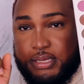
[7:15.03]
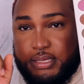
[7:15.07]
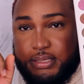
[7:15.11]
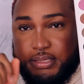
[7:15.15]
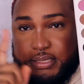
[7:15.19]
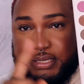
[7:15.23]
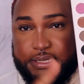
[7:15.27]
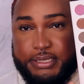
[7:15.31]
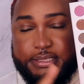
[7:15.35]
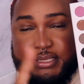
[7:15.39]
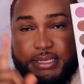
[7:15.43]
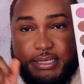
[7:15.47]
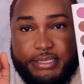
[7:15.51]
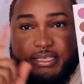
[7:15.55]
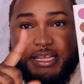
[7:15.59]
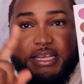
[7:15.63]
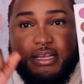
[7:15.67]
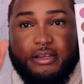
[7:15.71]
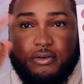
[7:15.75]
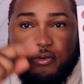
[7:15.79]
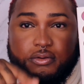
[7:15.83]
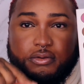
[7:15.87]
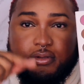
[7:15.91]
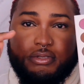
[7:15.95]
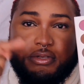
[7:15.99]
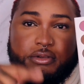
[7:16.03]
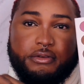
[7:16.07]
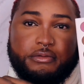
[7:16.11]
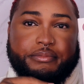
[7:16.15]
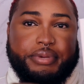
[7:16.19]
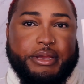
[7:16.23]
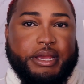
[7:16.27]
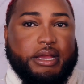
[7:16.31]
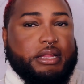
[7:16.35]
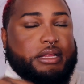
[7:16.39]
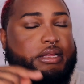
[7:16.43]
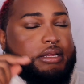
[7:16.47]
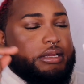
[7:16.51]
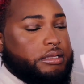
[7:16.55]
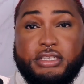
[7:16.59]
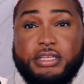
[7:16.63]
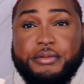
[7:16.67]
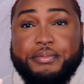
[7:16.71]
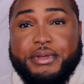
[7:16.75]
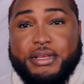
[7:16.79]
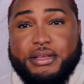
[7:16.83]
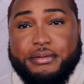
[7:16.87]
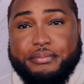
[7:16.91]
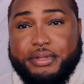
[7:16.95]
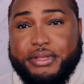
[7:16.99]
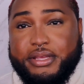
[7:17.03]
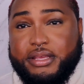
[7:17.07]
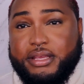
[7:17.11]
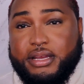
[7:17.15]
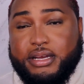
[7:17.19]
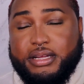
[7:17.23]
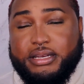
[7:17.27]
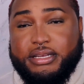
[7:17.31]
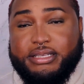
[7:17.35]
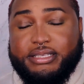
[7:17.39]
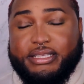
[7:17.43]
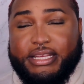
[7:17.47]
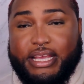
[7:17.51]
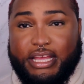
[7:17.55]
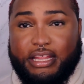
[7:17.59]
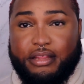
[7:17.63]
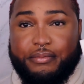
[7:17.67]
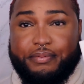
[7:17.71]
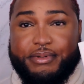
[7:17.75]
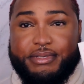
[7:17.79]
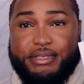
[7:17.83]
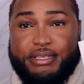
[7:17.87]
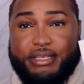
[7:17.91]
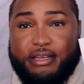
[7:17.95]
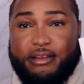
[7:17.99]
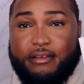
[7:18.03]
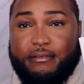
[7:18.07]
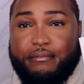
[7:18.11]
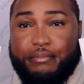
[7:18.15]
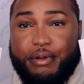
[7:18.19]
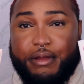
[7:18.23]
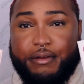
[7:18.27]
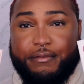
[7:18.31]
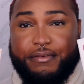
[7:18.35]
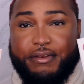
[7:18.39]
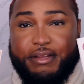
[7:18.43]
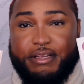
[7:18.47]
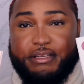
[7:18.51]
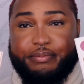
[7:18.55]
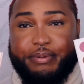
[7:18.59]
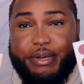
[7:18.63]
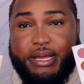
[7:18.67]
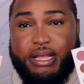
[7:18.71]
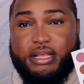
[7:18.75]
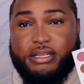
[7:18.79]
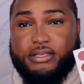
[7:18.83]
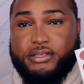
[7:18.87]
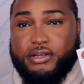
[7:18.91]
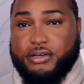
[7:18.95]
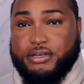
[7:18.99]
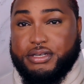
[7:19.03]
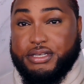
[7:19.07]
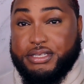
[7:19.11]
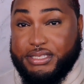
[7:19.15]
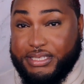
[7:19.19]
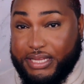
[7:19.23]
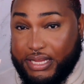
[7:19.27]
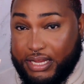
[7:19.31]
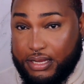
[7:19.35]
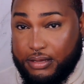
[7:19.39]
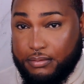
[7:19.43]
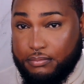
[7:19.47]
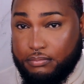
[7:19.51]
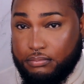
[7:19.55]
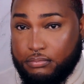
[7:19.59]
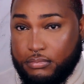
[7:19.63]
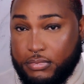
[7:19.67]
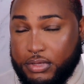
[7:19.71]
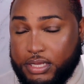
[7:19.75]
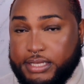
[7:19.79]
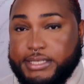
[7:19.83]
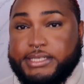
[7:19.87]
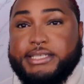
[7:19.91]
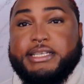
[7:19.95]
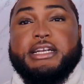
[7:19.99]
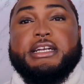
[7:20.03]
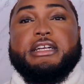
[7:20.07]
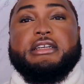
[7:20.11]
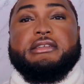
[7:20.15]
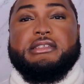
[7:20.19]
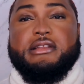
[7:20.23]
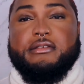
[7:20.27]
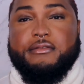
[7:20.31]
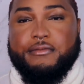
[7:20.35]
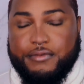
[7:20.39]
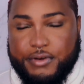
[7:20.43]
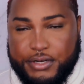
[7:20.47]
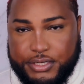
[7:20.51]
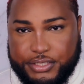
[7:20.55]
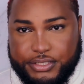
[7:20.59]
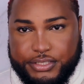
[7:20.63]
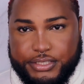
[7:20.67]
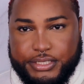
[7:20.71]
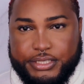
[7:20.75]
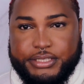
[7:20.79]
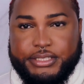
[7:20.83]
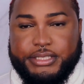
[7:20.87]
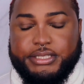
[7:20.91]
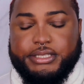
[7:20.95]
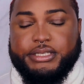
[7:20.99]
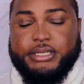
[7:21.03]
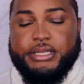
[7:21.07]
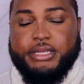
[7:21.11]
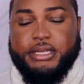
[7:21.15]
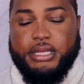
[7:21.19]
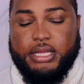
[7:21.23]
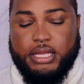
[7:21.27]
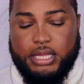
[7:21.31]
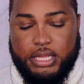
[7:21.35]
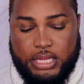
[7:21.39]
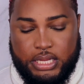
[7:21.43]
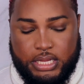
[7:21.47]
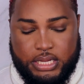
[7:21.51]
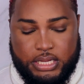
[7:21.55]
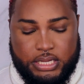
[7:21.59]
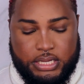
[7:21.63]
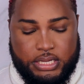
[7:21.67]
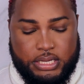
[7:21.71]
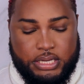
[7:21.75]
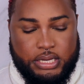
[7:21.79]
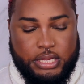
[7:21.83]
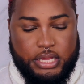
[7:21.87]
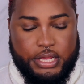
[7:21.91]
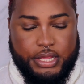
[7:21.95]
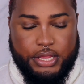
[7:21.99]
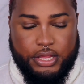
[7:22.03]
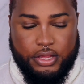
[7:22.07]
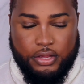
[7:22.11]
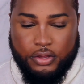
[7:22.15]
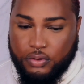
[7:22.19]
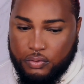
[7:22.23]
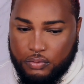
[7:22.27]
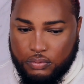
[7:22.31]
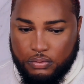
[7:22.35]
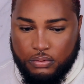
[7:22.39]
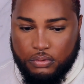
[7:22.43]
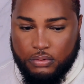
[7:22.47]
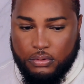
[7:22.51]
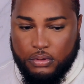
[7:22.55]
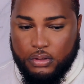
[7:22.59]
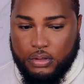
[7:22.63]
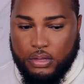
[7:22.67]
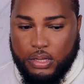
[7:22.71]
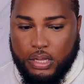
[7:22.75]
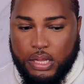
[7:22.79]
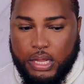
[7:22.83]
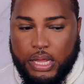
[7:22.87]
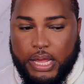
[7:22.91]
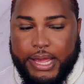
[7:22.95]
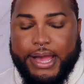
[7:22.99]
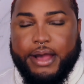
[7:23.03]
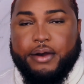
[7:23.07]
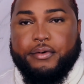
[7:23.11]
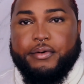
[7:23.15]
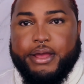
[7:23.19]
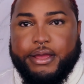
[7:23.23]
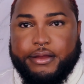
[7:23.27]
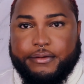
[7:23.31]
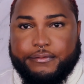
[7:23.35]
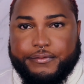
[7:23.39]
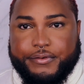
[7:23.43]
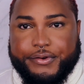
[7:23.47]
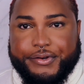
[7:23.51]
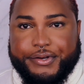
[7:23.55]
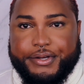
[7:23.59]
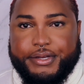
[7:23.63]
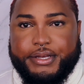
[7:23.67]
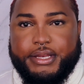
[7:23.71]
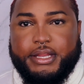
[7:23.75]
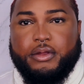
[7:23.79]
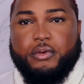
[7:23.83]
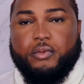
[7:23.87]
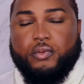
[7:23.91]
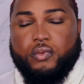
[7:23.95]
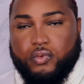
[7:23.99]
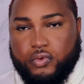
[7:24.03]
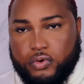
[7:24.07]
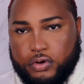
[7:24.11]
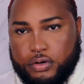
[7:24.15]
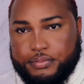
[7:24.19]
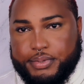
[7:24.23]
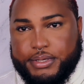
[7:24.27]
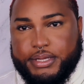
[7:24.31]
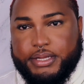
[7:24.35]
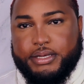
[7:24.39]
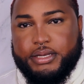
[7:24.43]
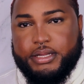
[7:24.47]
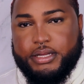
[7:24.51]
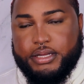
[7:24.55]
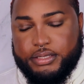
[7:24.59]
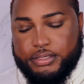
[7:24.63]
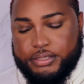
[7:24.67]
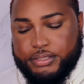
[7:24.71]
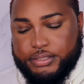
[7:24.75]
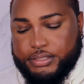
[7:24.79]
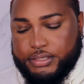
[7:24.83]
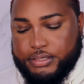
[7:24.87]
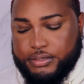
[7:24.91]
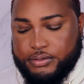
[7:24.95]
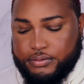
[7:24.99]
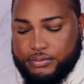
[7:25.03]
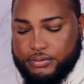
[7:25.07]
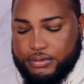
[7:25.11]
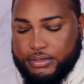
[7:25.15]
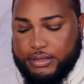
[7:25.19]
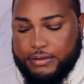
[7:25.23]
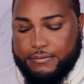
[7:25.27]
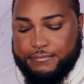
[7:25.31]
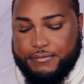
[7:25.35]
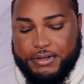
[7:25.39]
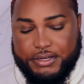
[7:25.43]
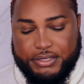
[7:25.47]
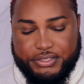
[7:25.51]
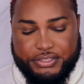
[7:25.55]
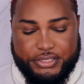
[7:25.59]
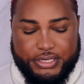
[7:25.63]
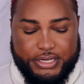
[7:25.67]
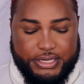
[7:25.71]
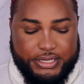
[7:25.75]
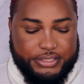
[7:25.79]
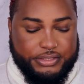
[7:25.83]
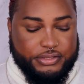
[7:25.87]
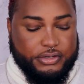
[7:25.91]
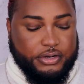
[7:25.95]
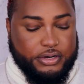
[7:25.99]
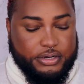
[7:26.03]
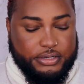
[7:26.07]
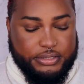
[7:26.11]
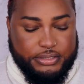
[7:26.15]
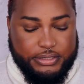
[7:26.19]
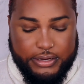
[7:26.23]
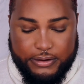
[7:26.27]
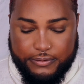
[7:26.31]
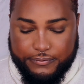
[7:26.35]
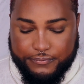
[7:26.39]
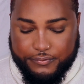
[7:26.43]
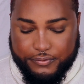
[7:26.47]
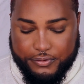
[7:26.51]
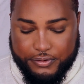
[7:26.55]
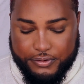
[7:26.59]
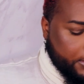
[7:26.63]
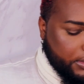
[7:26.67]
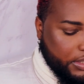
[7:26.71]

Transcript: This is a cool tone palette. To be completely honest, 80% of both of these palettes are the same in terms of richness and hue. However, the warmth and undertone of these shades are different.